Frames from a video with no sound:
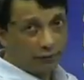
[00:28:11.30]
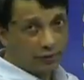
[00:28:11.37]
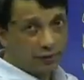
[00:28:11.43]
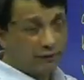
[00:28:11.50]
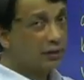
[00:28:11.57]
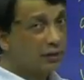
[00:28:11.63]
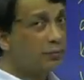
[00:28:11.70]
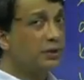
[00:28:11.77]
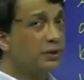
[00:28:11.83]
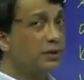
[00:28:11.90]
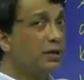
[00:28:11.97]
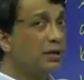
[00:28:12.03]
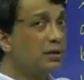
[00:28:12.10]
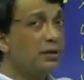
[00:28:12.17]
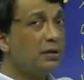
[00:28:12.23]
of vision. If it's
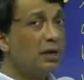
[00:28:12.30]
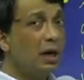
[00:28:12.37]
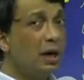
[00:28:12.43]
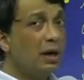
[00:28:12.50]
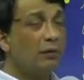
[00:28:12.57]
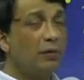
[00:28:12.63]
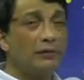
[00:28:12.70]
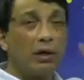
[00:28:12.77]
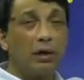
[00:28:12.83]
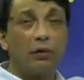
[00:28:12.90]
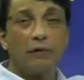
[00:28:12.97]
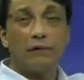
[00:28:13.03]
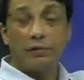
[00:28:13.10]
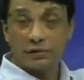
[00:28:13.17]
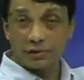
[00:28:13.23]
sudden, we would think
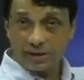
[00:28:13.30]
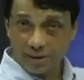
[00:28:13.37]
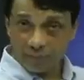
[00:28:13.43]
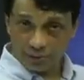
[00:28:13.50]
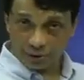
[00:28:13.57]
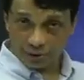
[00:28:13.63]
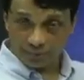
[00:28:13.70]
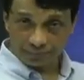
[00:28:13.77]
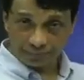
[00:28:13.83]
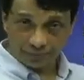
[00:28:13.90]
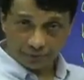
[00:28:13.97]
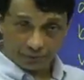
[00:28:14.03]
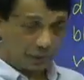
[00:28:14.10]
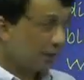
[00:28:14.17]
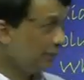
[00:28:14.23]
of vitreous hemorrhage,
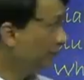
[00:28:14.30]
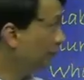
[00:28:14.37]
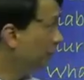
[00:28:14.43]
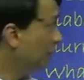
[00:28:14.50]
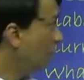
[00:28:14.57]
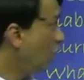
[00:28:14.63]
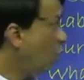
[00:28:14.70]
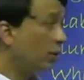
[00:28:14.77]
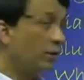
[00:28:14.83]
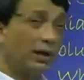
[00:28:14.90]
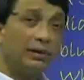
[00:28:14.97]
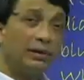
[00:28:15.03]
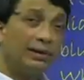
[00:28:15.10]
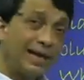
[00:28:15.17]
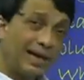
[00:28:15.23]
okay, or
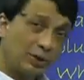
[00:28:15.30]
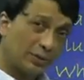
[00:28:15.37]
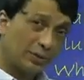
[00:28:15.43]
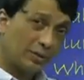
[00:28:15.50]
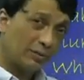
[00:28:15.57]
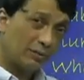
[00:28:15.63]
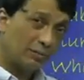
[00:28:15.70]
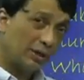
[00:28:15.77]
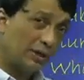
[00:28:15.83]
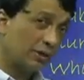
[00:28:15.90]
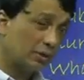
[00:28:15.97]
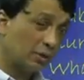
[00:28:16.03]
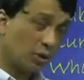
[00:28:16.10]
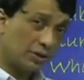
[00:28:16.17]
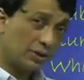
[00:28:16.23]
retinal detachment, but it
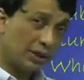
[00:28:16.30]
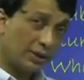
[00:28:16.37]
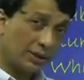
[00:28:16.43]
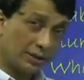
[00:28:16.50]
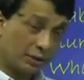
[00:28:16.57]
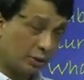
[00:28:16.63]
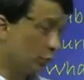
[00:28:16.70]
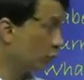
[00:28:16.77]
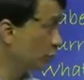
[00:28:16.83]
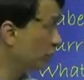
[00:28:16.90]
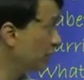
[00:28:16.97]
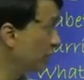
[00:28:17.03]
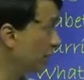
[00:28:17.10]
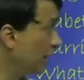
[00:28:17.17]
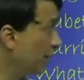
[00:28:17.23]
is not sudden, it's slow, so
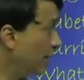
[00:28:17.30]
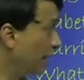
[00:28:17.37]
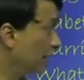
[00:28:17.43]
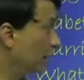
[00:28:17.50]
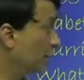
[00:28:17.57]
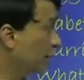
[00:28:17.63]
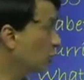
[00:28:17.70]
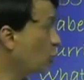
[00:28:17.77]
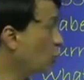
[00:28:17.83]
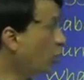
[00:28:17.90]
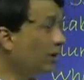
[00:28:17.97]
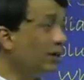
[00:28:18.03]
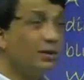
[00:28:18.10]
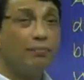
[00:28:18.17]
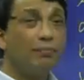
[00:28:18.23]
it's macular edema. So
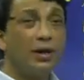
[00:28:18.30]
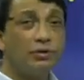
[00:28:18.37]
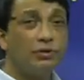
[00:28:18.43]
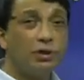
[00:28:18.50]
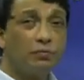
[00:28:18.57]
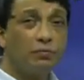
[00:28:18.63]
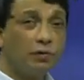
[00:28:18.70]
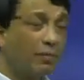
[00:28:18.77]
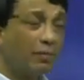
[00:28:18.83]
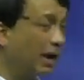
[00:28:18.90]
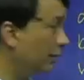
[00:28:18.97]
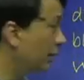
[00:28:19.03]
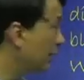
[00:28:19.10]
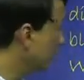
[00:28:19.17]
what is the best treatment for macular